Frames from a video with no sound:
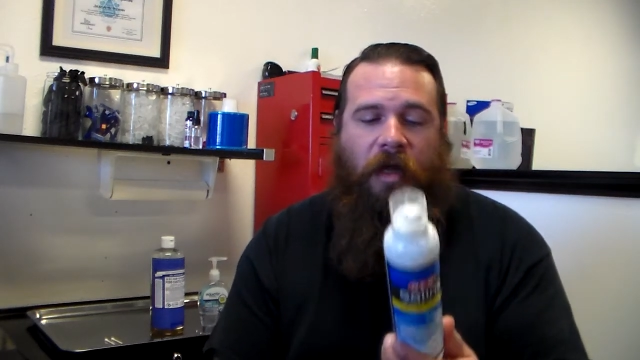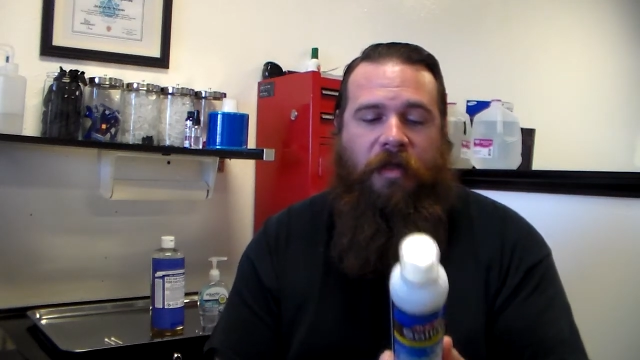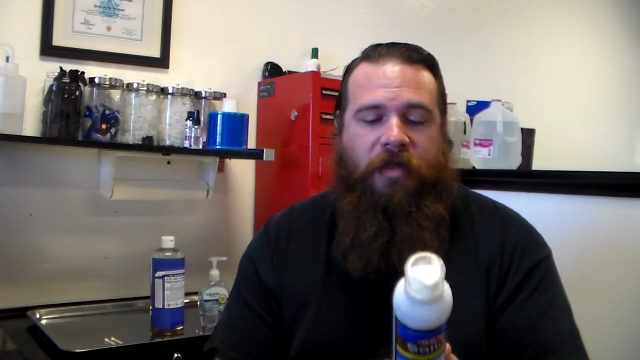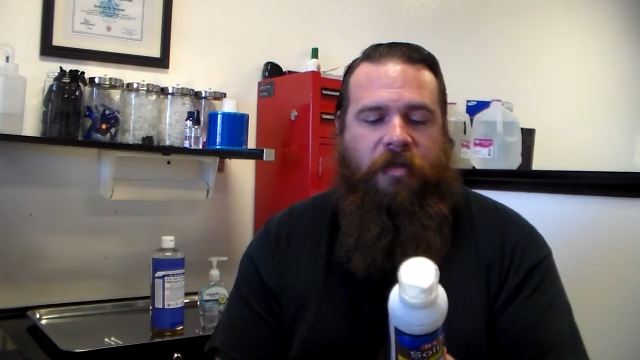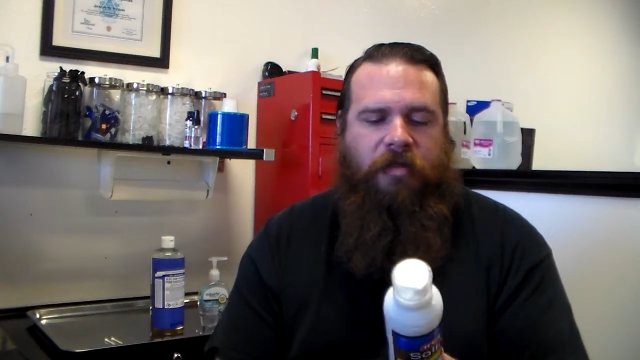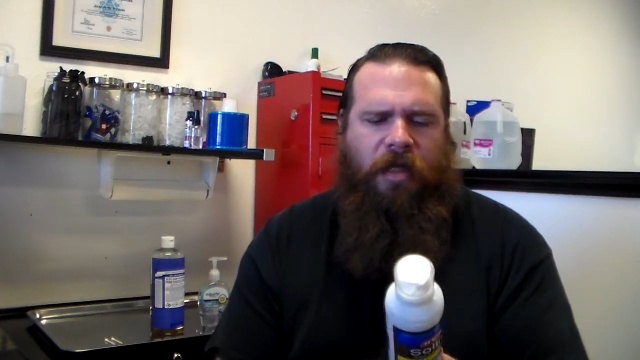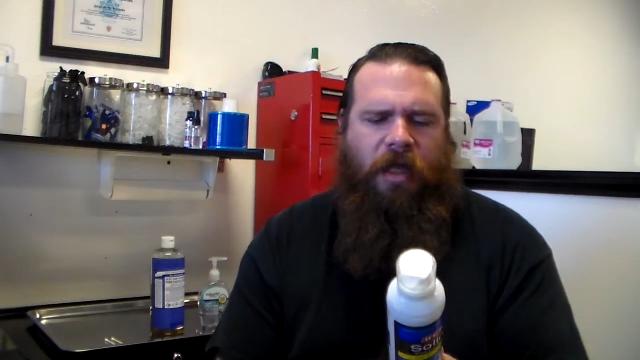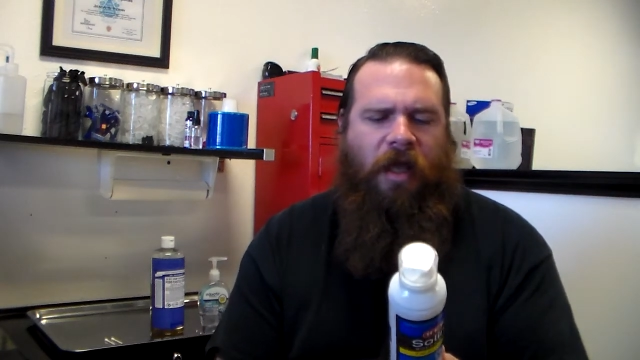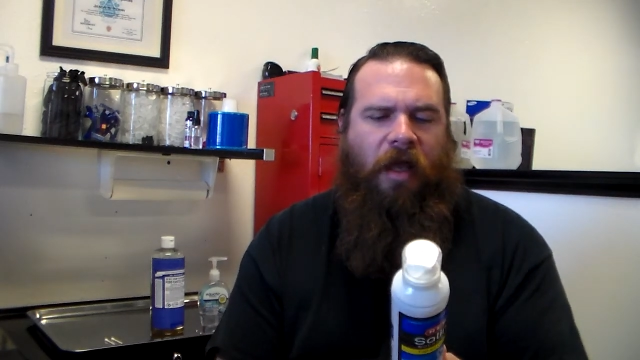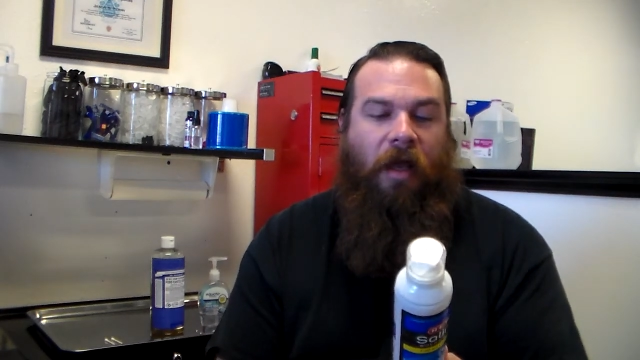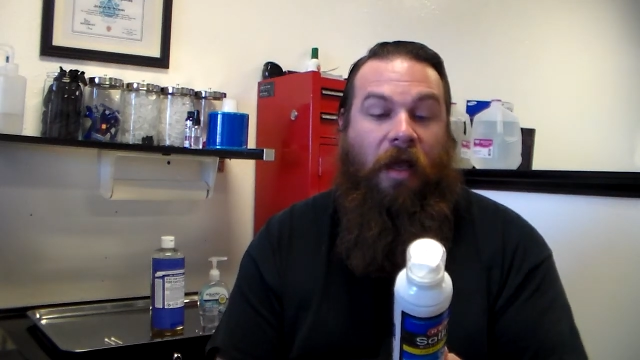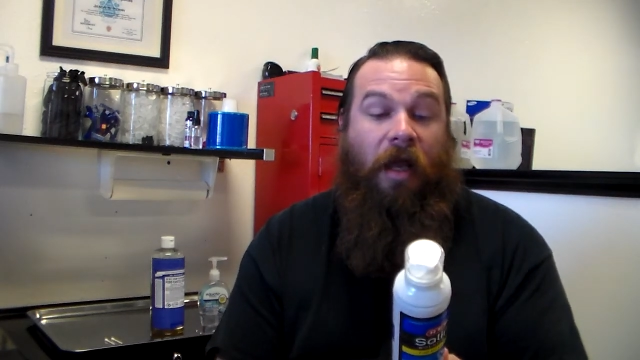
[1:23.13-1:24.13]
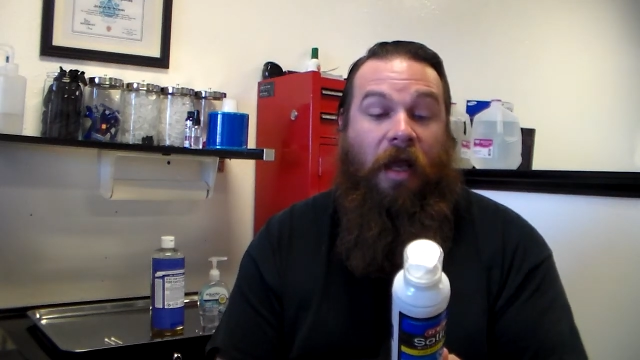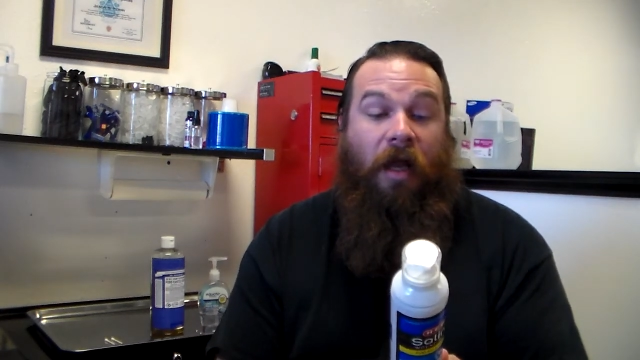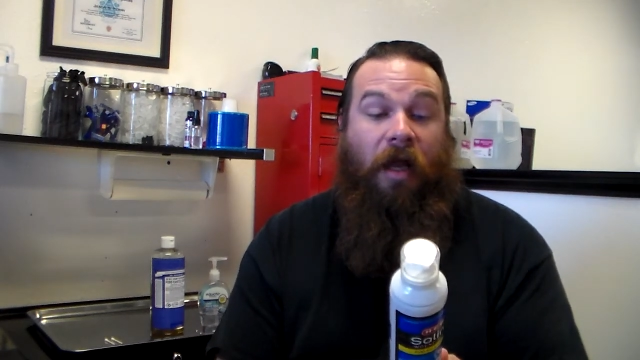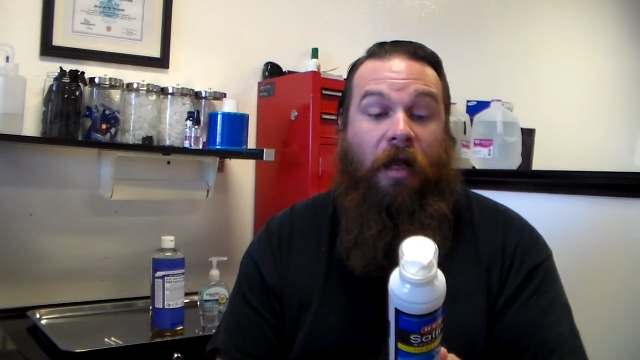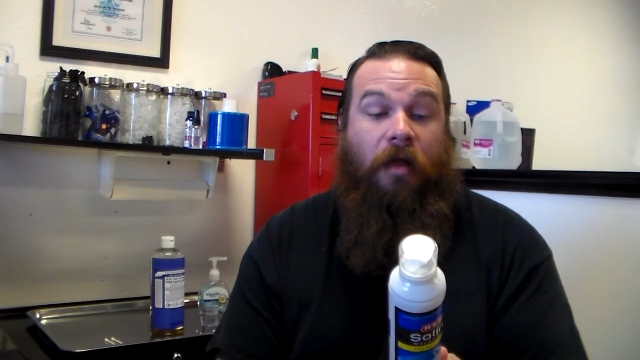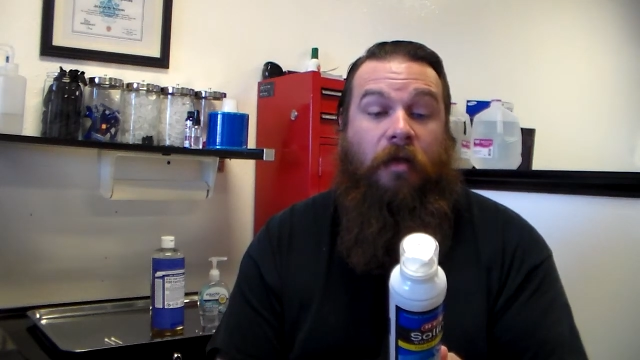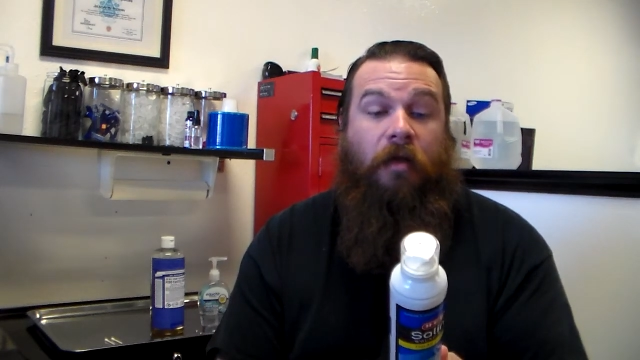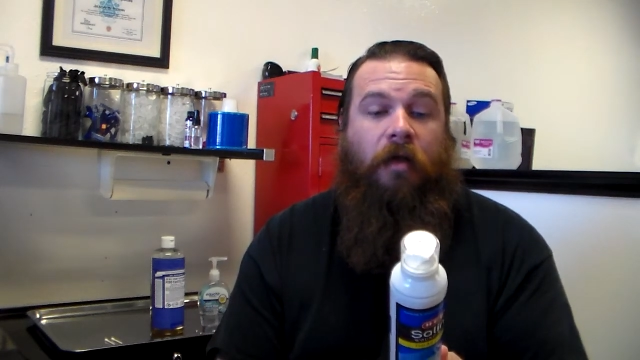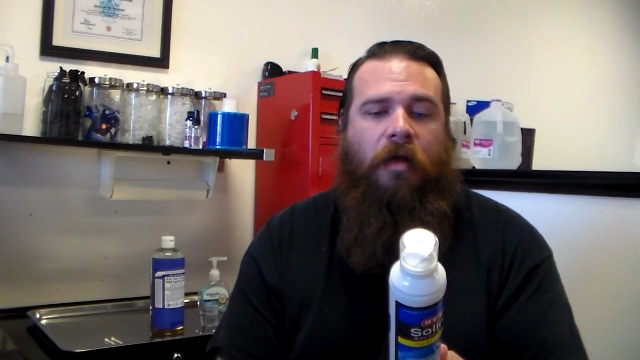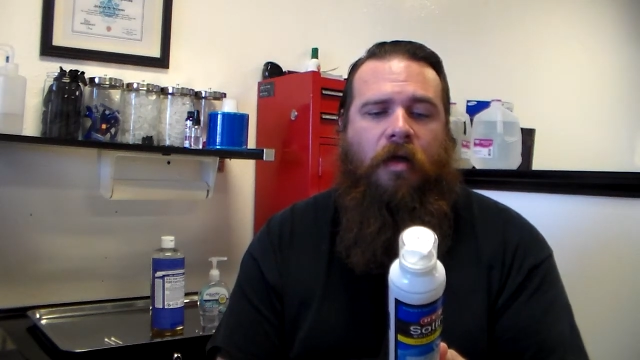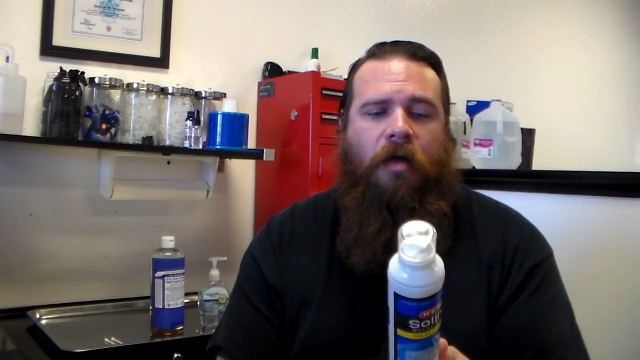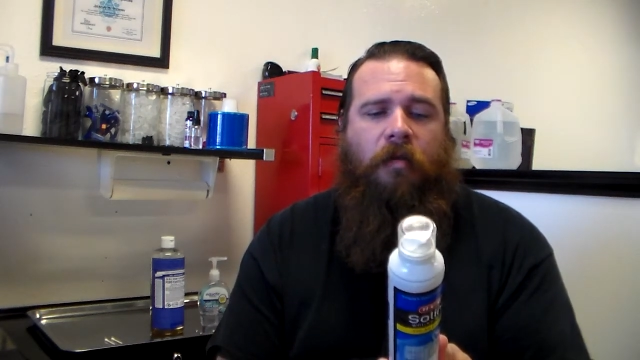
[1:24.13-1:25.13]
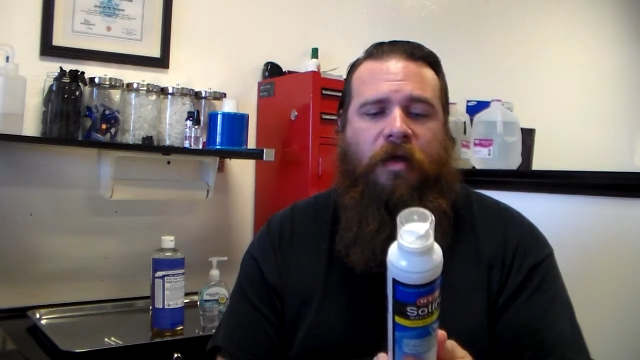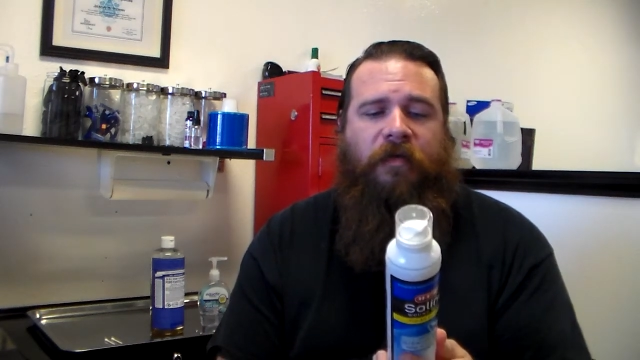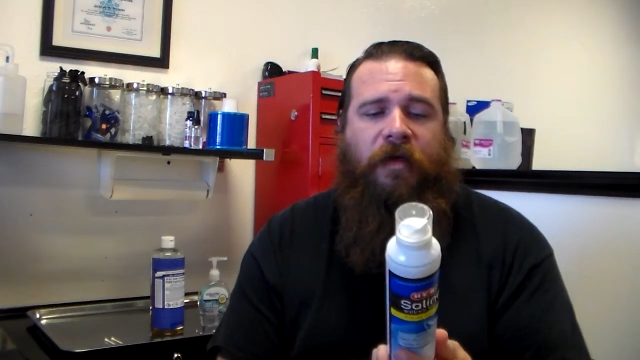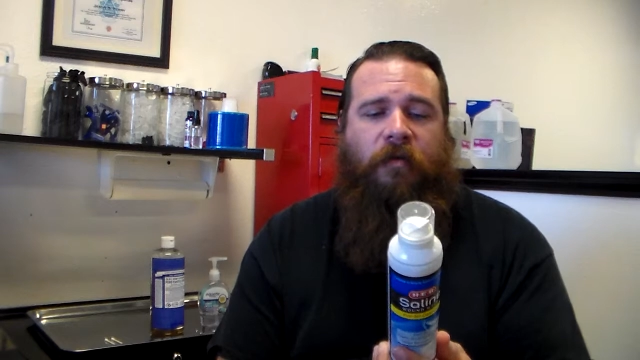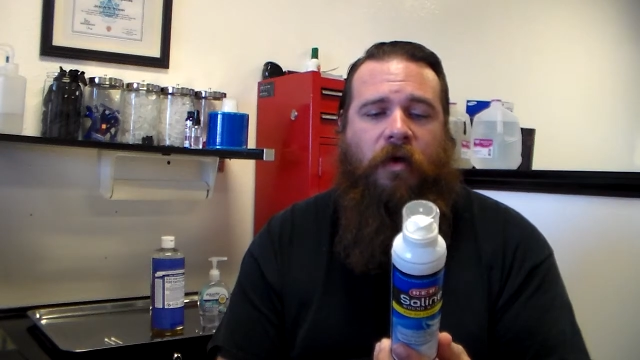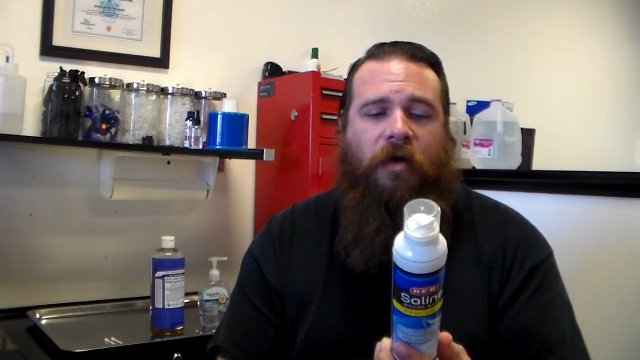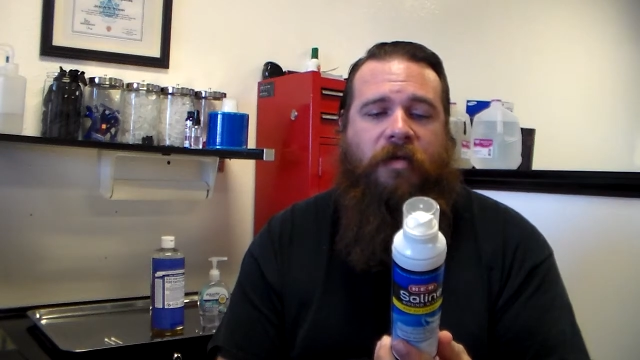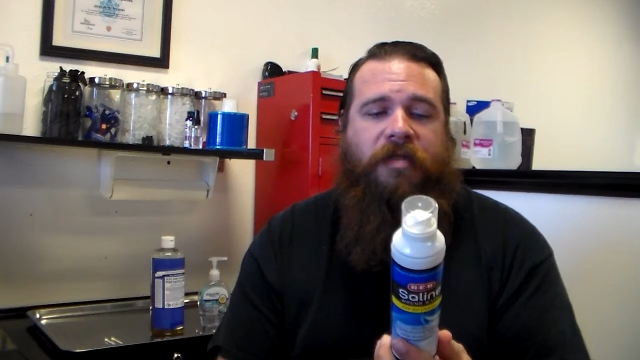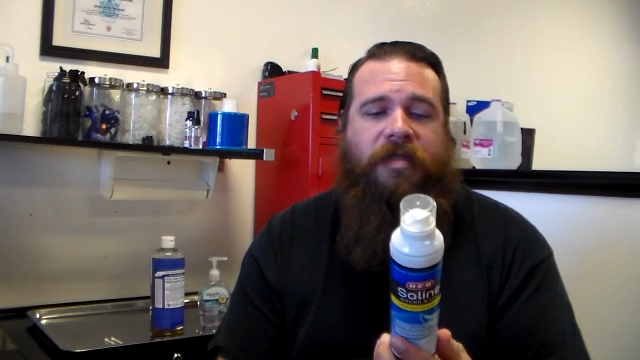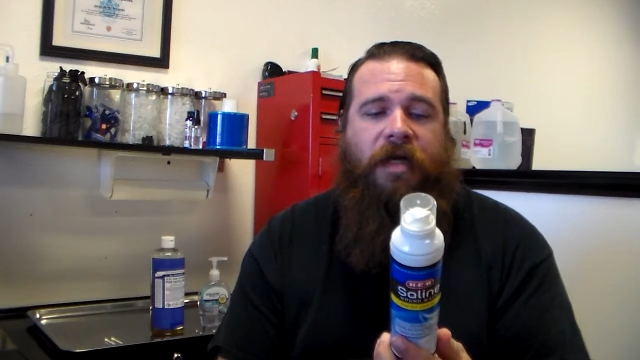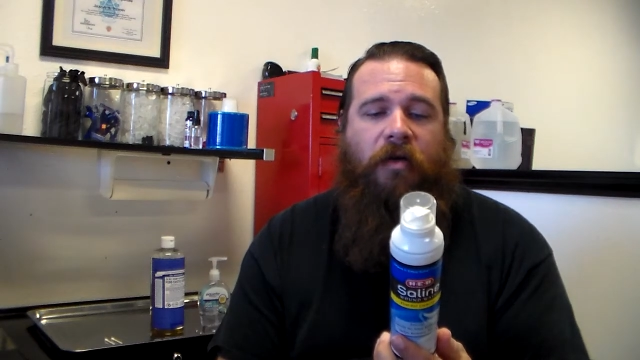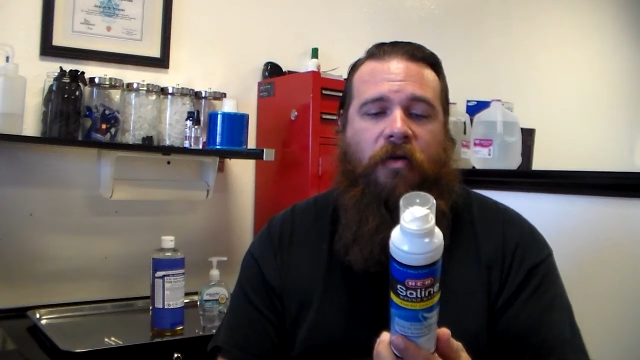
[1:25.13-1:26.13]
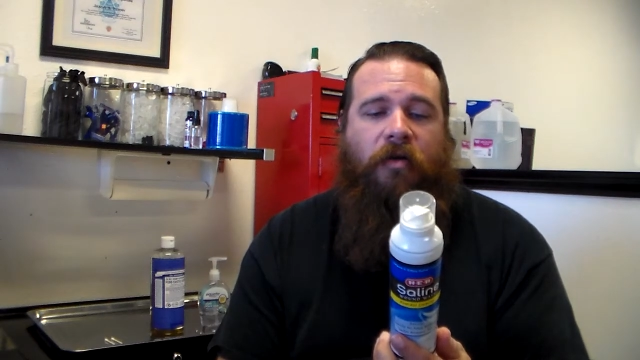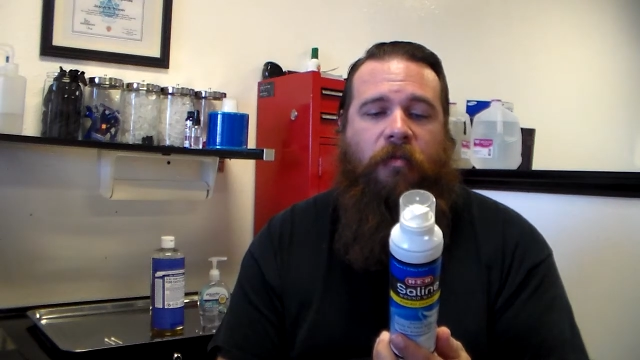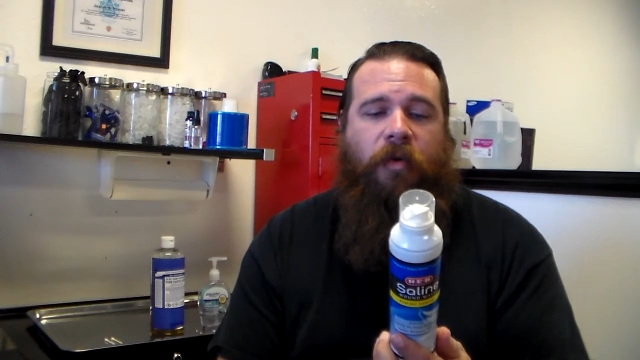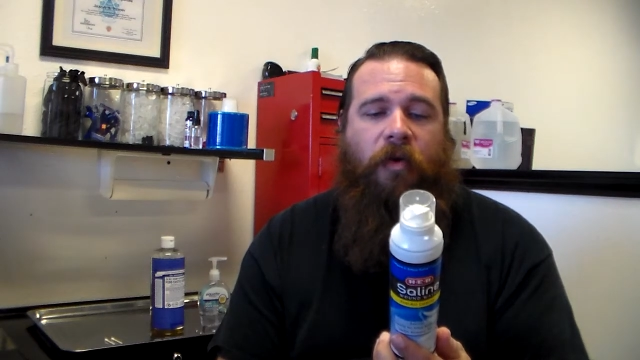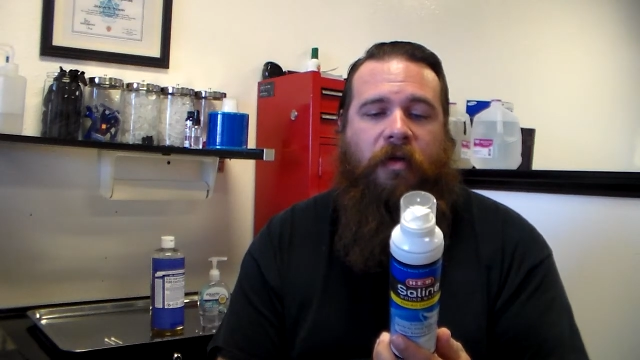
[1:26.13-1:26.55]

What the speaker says: This is a purified water and sterile